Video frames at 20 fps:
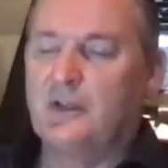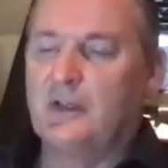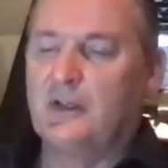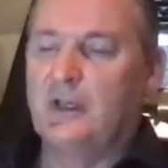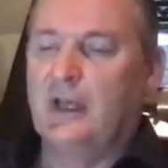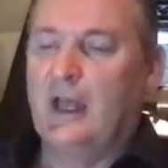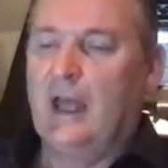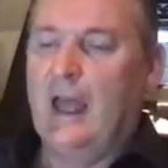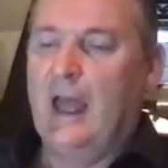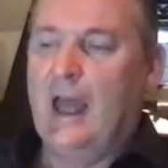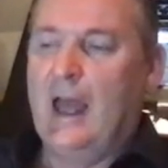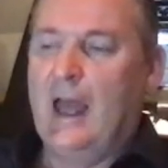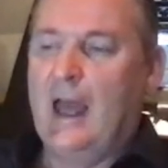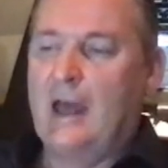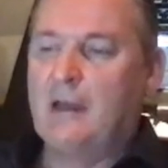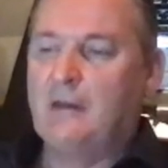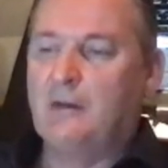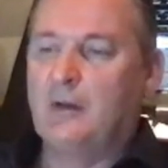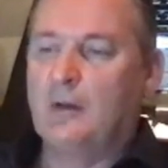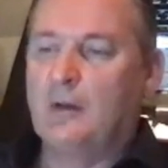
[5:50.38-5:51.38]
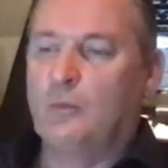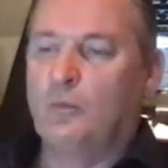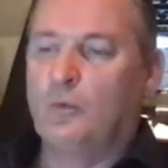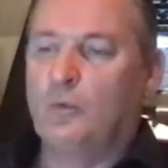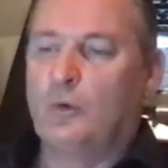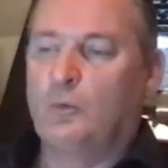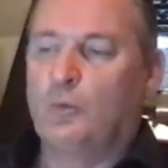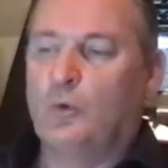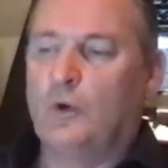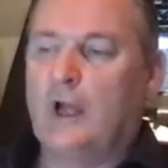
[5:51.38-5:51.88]
And
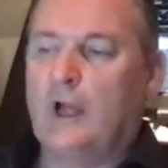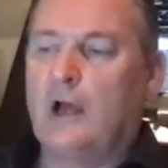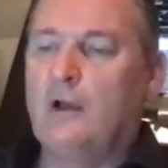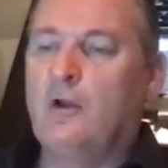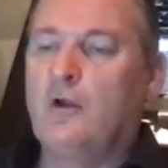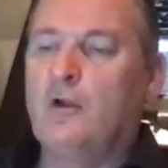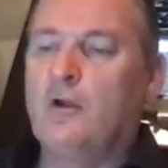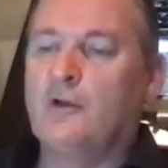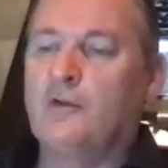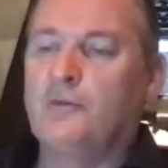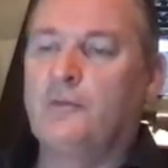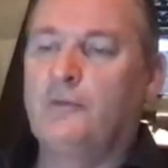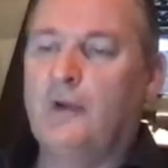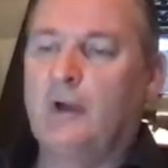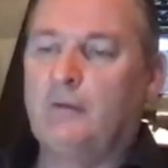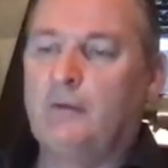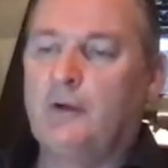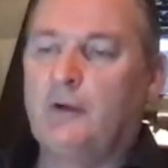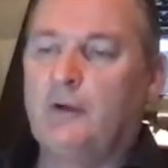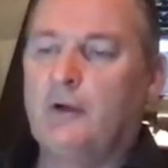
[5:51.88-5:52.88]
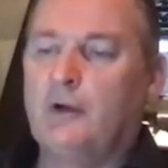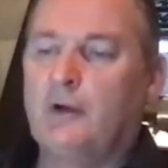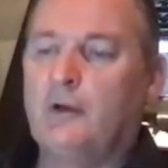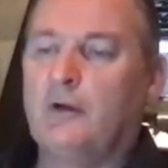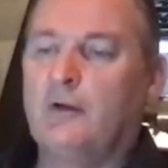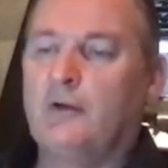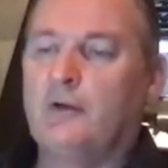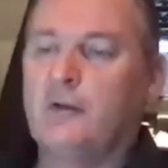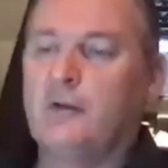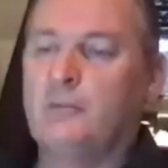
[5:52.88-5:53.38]
what I learned very early
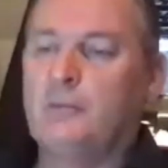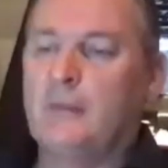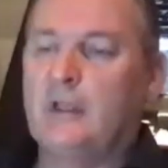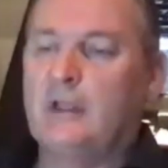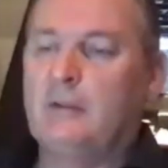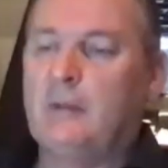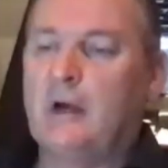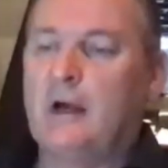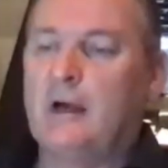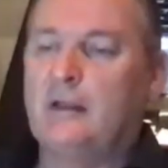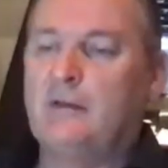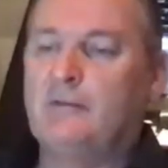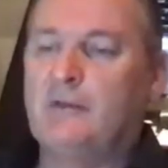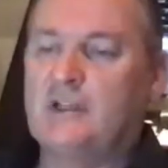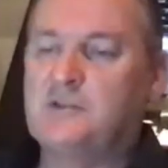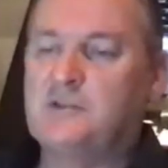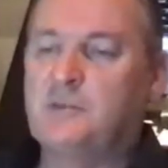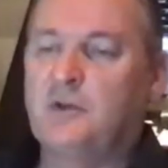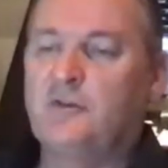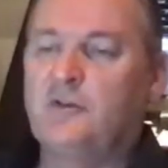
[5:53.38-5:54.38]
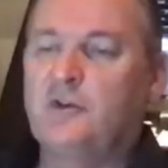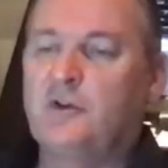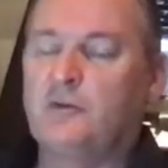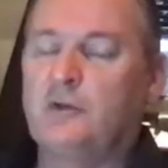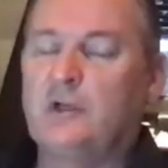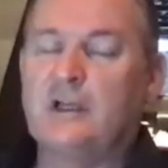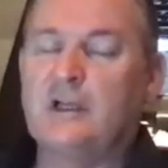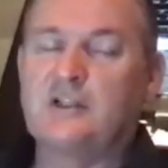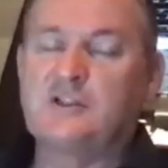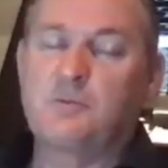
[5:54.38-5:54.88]
on in my investment
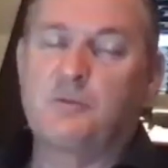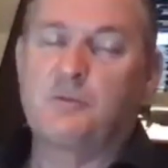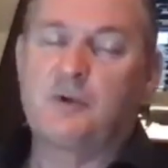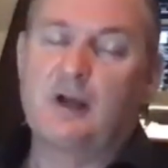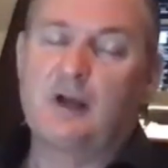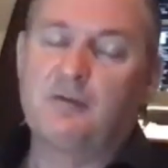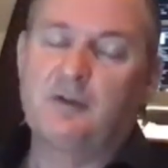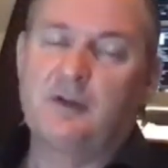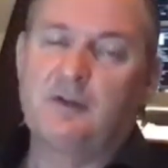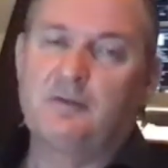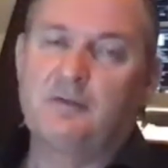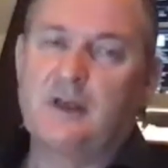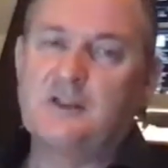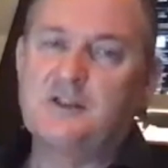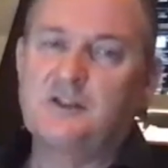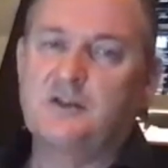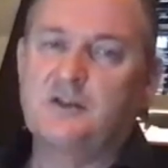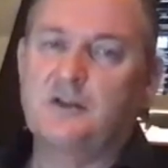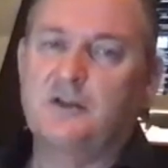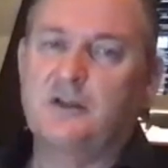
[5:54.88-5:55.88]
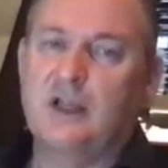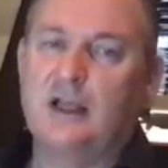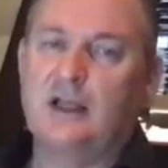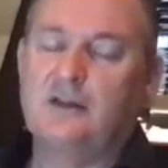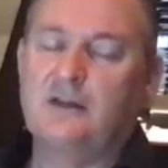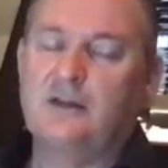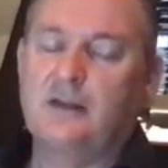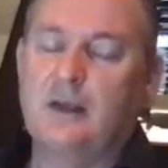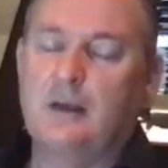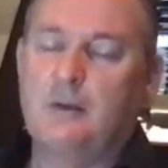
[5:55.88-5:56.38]
career as a private investor, that
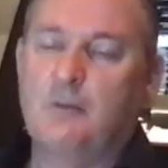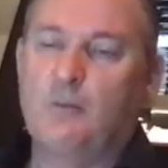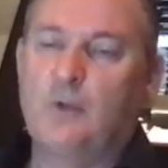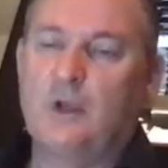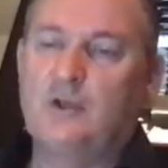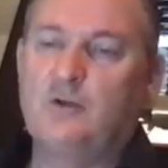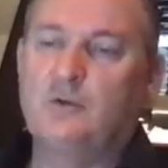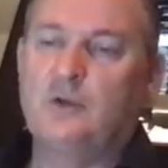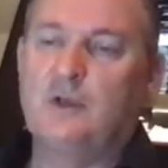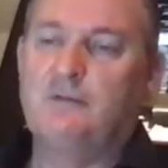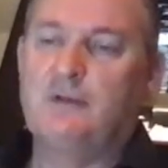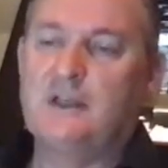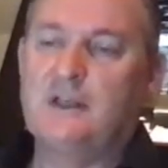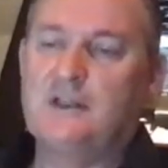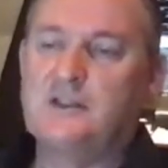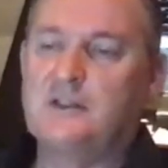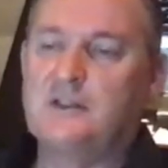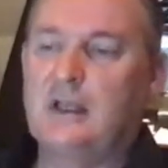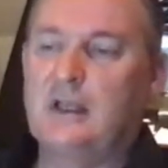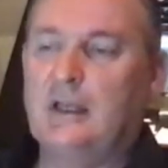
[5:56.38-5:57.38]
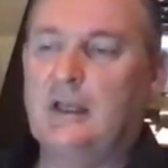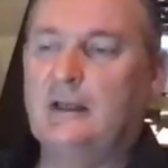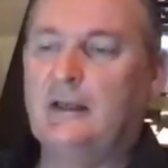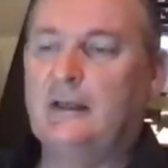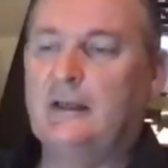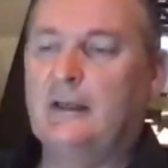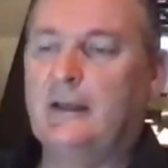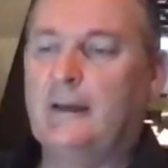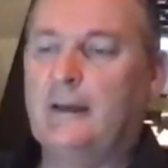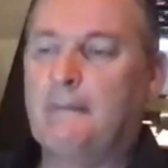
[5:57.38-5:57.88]
when you invest in
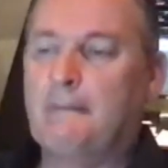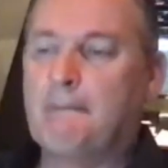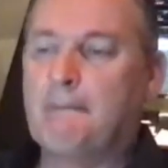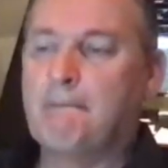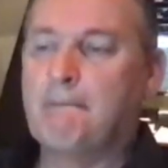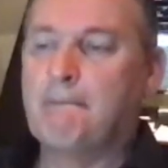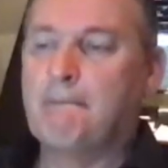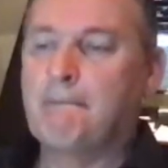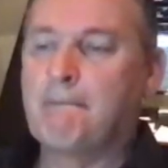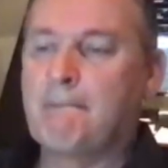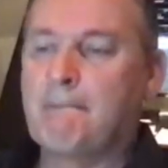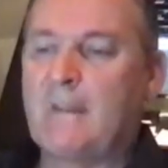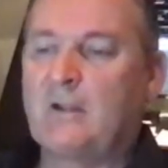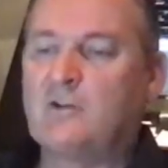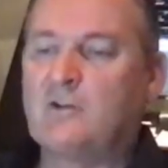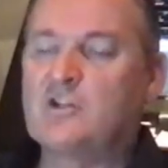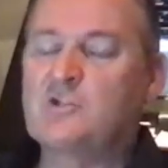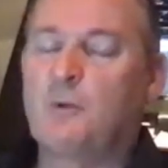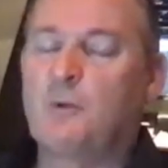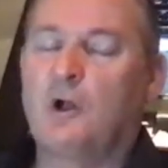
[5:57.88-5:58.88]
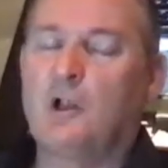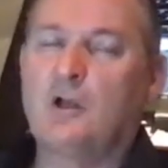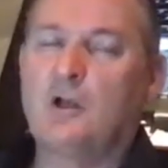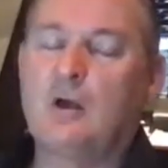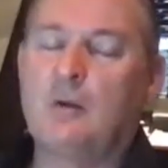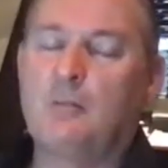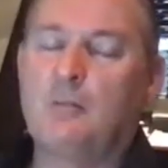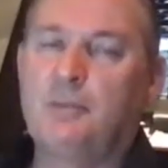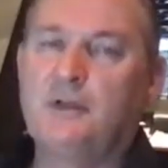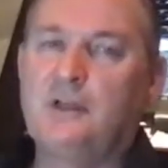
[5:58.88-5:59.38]
the smaller
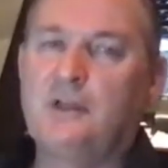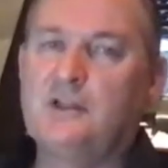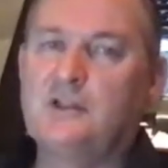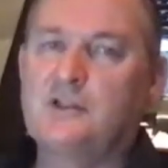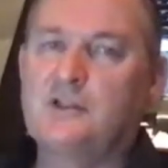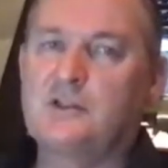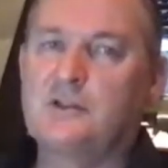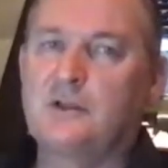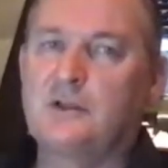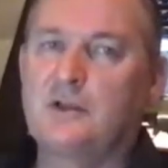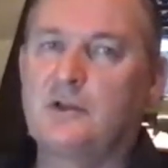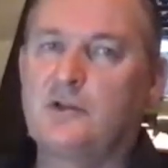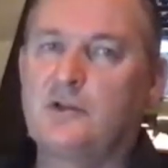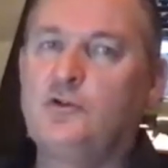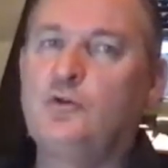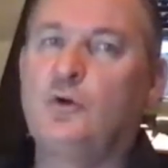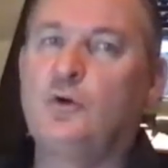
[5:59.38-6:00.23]
companies doing